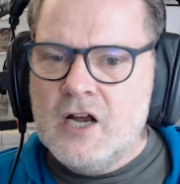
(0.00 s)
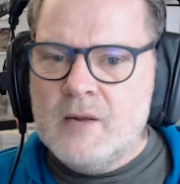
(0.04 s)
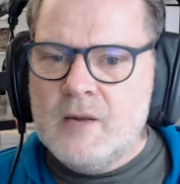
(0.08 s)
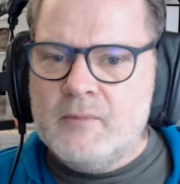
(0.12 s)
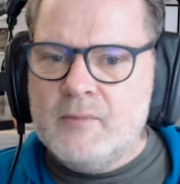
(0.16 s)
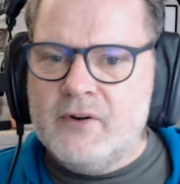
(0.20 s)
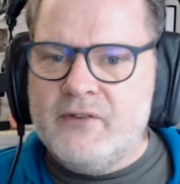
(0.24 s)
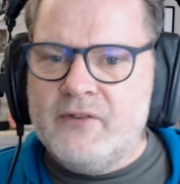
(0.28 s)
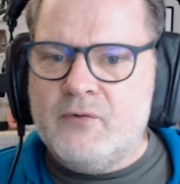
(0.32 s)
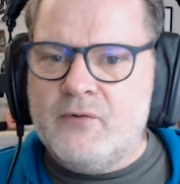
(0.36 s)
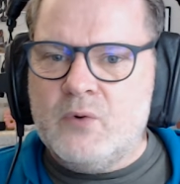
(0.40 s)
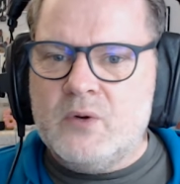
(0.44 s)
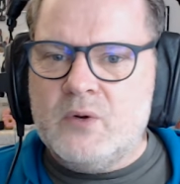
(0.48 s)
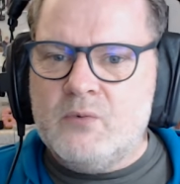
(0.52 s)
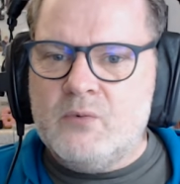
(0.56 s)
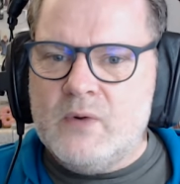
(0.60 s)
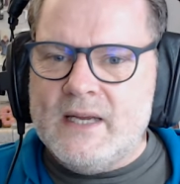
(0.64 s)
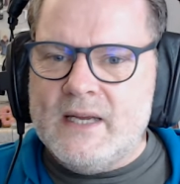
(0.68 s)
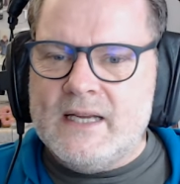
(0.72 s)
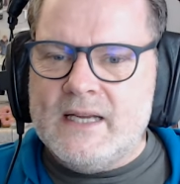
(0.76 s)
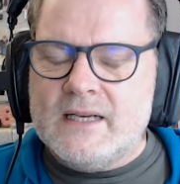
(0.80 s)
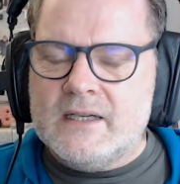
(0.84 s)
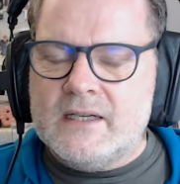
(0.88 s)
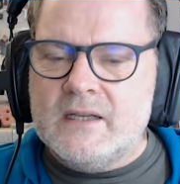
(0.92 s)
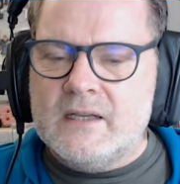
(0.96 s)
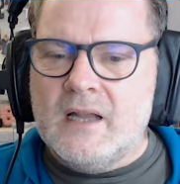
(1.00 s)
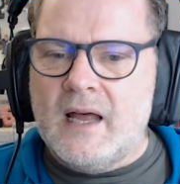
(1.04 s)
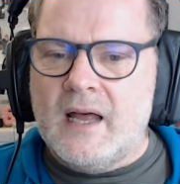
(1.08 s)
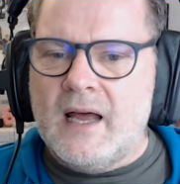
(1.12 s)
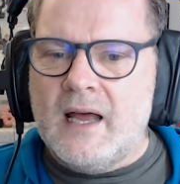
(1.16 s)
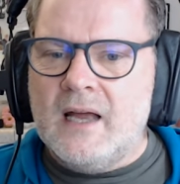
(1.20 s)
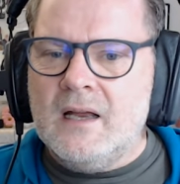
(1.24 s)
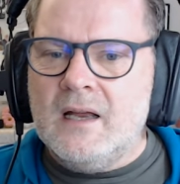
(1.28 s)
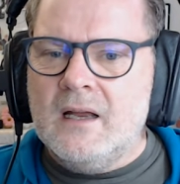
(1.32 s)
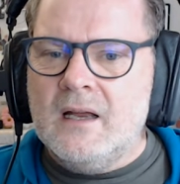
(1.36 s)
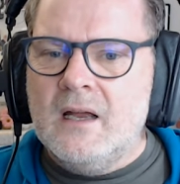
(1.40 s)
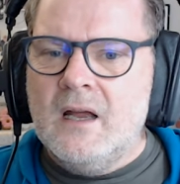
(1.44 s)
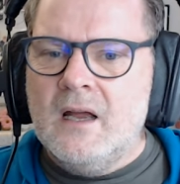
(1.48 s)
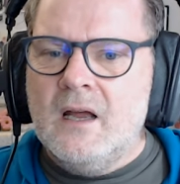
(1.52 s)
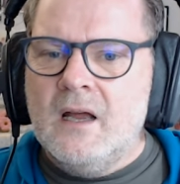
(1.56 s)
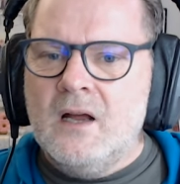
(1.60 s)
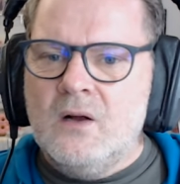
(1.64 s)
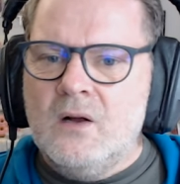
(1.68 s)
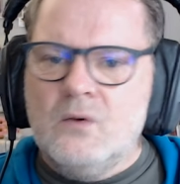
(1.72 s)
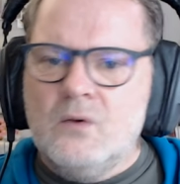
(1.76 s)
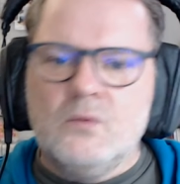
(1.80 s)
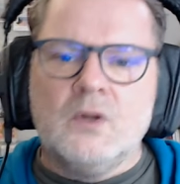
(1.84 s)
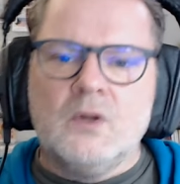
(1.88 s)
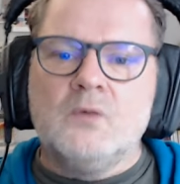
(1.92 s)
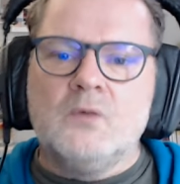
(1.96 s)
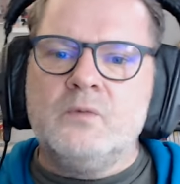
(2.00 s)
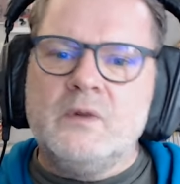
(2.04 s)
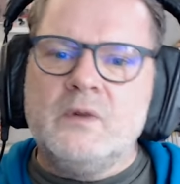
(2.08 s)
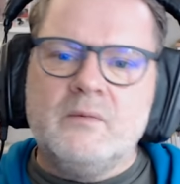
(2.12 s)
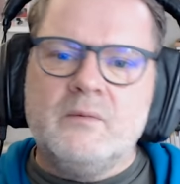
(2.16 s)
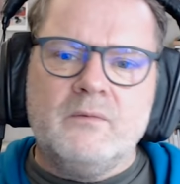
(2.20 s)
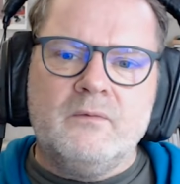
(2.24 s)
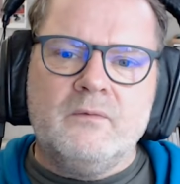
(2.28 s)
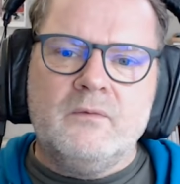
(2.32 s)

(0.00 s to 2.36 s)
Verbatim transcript: but if we weaken that, well we